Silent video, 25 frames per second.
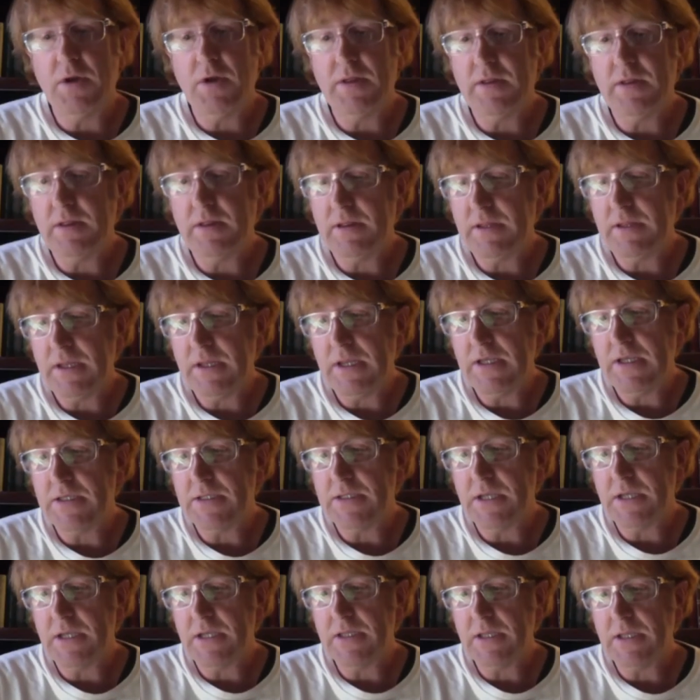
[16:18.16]
of the
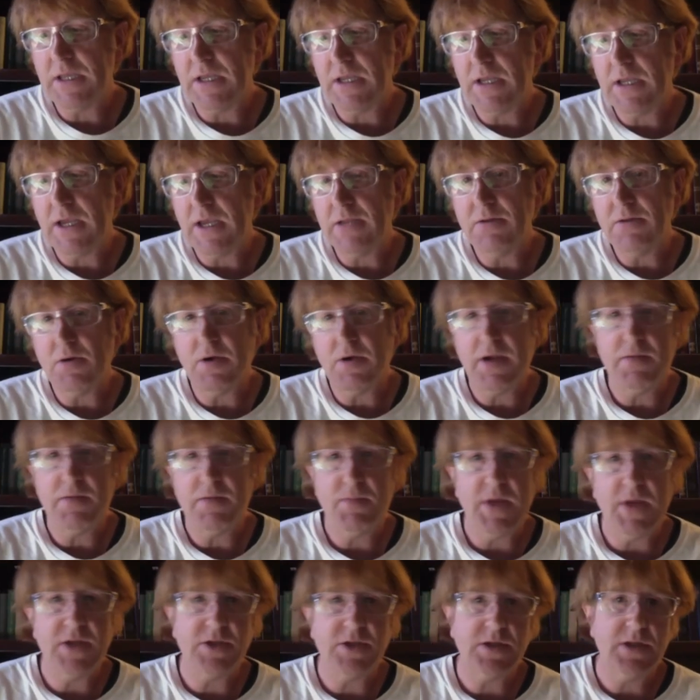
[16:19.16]
things I know I had
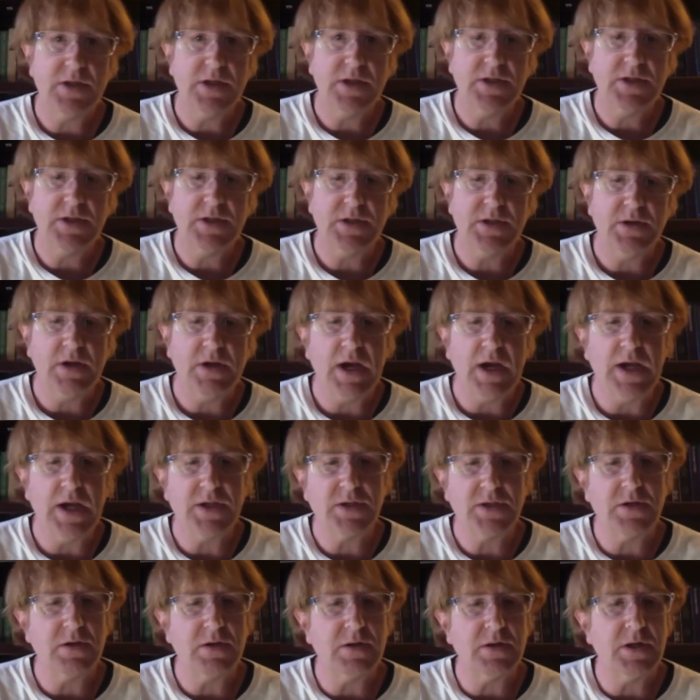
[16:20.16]
mentioned this to you
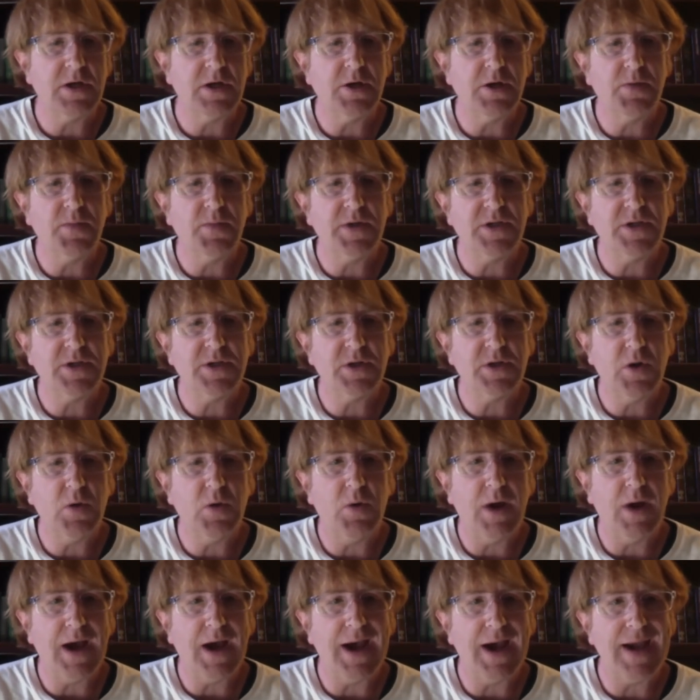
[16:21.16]
guys earlier, but,
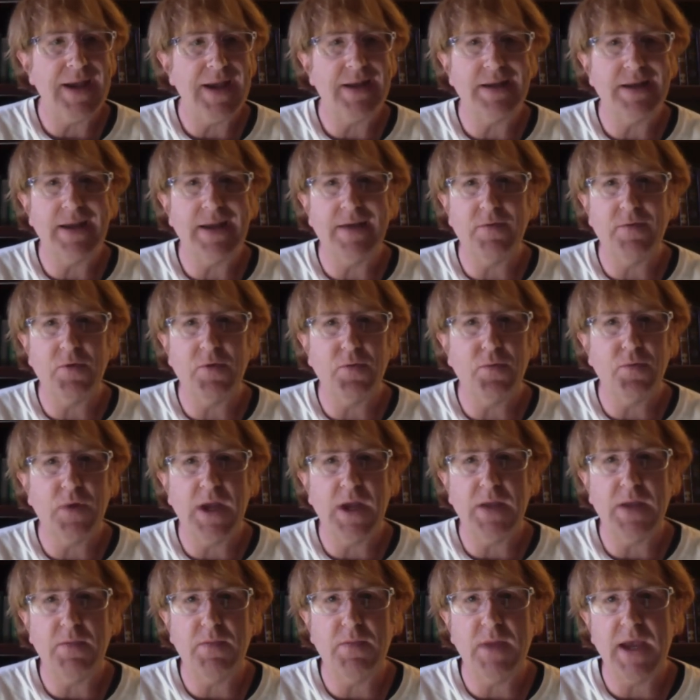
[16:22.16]
I had never
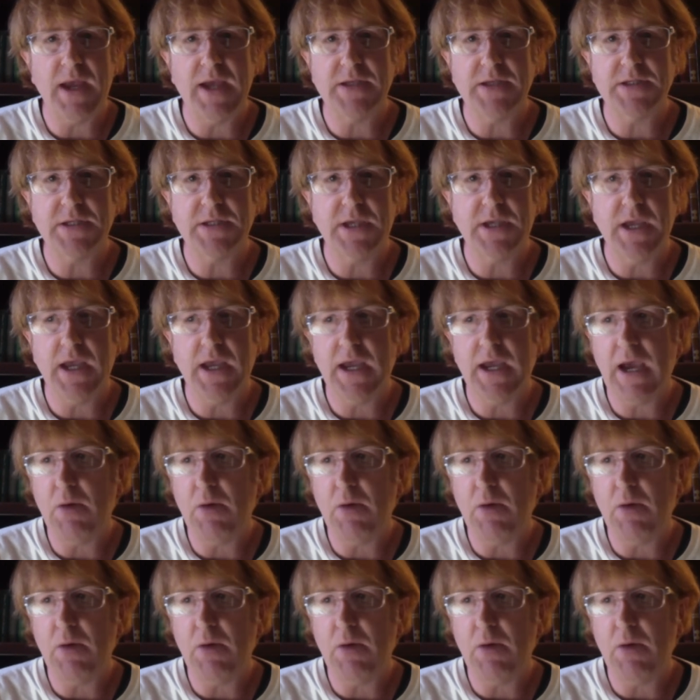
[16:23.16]
read Max King.